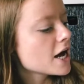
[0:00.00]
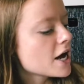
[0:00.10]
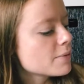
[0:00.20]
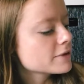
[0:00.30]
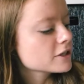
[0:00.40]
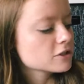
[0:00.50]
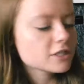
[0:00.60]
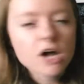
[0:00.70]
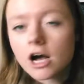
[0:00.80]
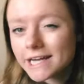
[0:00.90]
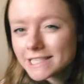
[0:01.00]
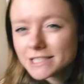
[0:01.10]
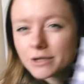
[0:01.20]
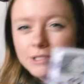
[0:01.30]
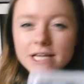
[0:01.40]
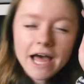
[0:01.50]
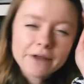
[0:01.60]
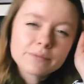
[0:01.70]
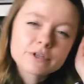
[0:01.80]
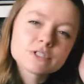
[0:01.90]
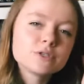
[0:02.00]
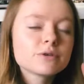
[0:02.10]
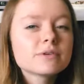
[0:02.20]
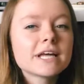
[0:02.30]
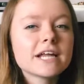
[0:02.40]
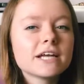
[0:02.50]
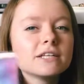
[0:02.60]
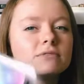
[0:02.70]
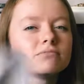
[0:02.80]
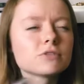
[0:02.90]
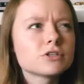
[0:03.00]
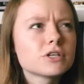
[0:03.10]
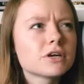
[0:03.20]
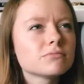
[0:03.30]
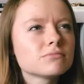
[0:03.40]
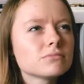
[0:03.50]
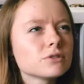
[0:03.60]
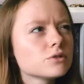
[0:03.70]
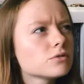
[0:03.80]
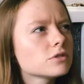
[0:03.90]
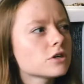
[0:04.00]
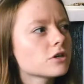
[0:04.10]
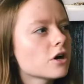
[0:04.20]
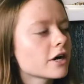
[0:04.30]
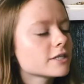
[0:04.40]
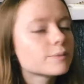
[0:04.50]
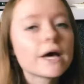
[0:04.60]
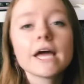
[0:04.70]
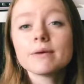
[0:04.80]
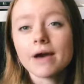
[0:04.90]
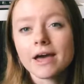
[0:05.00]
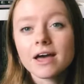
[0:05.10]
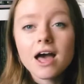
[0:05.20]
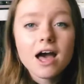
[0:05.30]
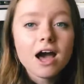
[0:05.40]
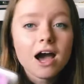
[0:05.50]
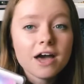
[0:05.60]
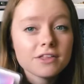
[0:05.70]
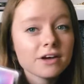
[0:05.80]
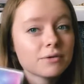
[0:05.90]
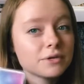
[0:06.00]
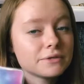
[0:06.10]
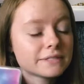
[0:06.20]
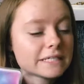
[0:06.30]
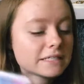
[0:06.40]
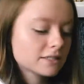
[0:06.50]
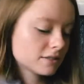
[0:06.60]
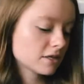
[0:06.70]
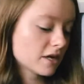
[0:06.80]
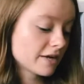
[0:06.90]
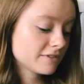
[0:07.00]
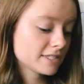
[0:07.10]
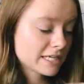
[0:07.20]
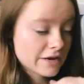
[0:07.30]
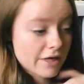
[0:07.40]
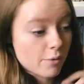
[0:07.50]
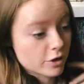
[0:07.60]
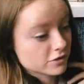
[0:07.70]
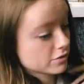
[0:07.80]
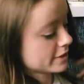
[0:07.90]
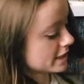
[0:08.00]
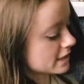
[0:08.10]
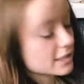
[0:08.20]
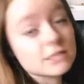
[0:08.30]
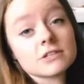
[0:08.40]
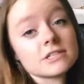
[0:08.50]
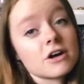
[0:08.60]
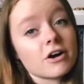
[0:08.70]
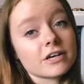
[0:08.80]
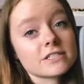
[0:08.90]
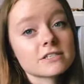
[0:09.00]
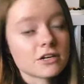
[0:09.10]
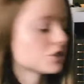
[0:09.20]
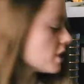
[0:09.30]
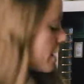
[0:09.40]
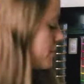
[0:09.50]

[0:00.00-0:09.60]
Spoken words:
starts in August, so it's kind of more student related, or you know, students start in August. But anyway, I think I want to use it. I'll have to see how that works for me since it starts in August, not July.